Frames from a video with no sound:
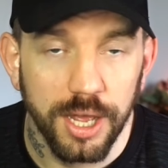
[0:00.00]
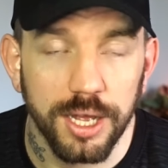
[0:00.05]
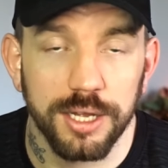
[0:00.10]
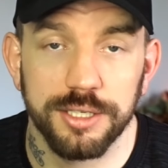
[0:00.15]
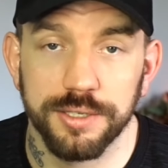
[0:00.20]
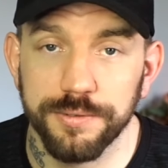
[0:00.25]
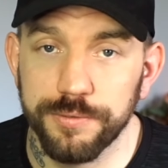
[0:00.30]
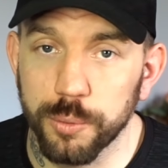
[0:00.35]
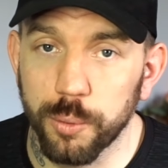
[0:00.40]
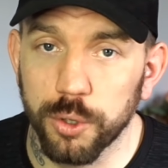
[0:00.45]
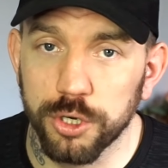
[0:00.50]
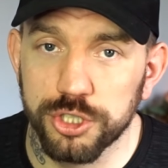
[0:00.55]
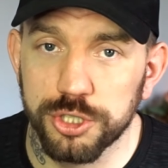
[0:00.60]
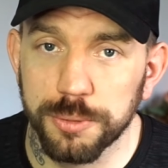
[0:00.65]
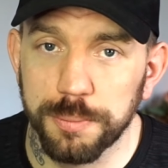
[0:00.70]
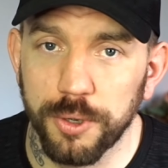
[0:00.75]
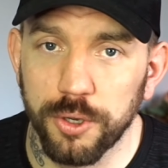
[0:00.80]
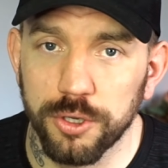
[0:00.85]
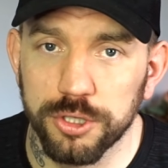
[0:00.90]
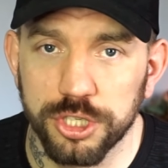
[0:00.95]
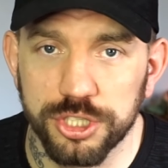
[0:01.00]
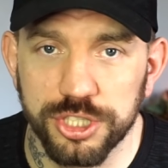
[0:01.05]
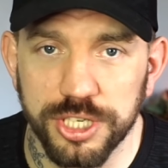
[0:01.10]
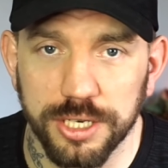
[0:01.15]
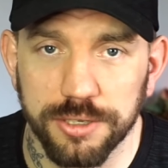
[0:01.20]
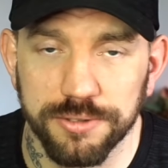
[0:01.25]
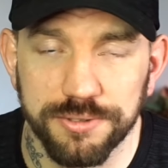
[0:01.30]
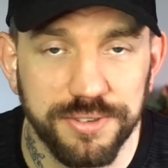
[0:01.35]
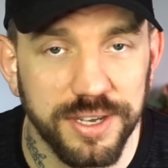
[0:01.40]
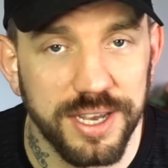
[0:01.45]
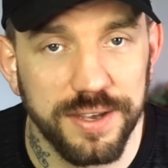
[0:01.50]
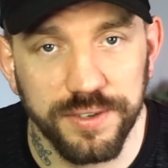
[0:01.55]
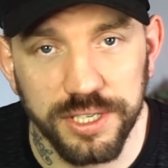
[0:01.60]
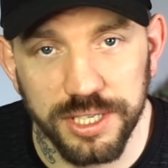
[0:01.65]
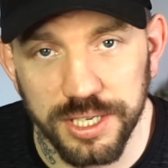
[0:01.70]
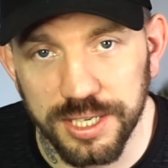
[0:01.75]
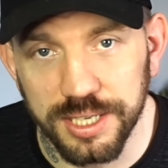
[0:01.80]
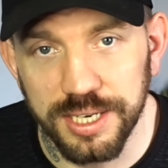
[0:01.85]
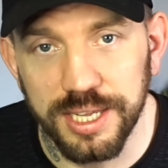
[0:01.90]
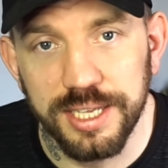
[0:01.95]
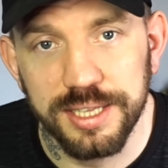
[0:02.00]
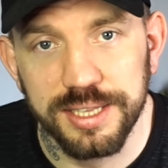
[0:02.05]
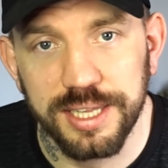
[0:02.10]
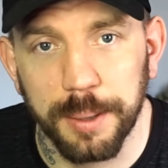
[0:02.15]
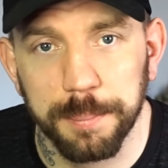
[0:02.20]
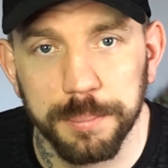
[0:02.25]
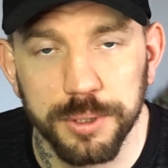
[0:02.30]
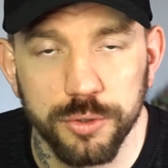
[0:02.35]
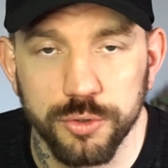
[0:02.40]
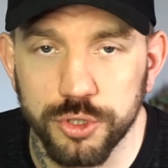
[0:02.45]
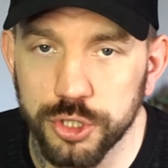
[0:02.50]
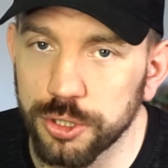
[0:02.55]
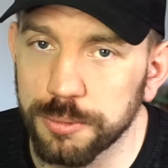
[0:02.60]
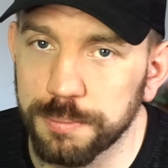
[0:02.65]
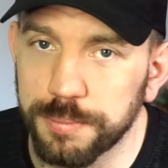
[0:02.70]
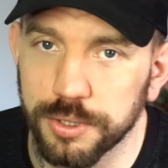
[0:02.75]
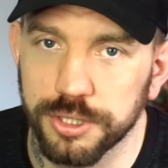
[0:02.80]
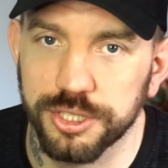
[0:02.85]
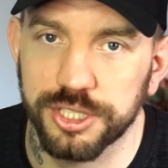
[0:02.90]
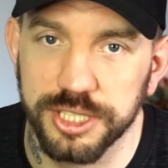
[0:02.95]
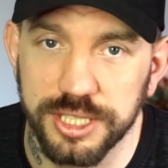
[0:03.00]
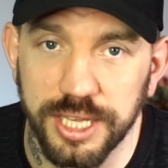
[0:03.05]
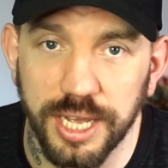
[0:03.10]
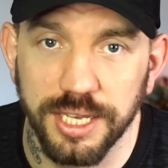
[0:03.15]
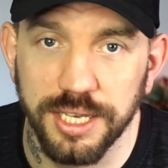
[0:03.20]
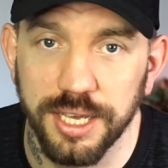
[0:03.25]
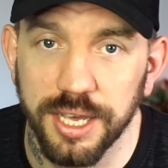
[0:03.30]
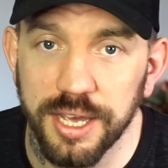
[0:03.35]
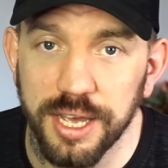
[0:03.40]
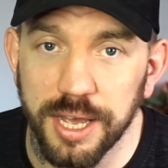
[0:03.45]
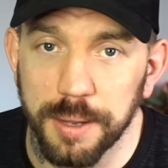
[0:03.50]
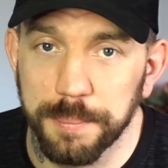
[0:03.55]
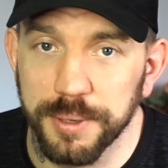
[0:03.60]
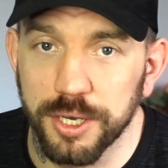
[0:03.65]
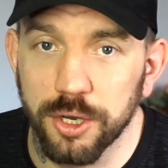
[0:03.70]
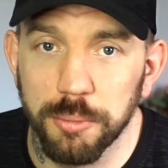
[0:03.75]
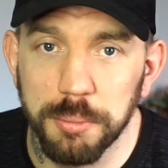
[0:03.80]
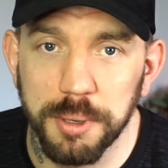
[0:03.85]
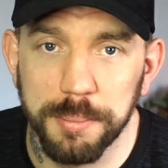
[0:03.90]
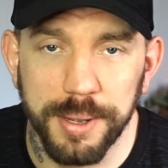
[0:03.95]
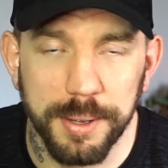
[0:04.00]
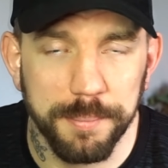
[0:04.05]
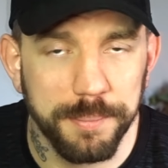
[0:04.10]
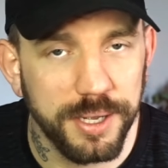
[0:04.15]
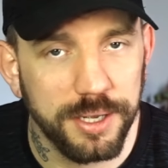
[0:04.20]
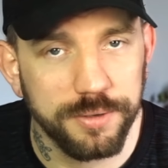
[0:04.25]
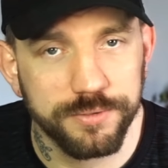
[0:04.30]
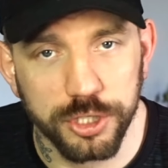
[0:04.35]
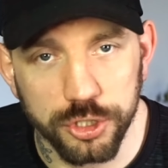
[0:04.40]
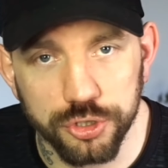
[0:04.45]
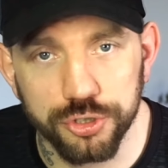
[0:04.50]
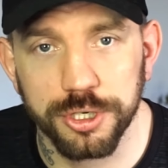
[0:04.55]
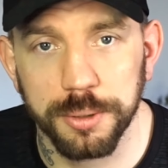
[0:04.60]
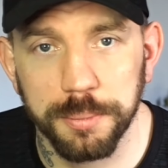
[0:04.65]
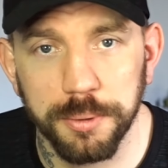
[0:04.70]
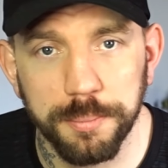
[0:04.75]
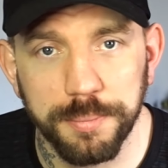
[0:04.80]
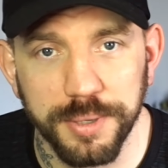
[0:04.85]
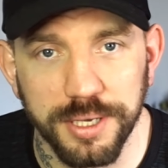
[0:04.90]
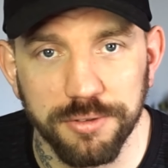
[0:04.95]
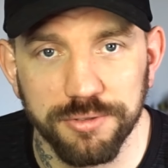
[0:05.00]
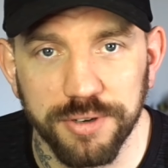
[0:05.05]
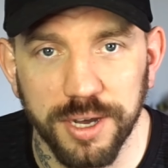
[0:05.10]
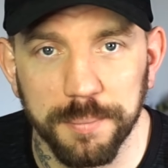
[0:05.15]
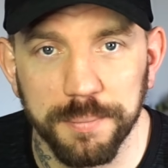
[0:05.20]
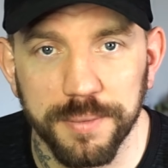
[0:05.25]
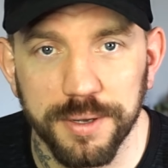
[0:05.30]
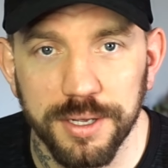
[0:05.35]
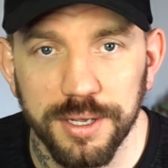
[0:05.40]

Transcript: And if you want to support the channel further, you can hit that blue join button today and become a member of the Triple B fam.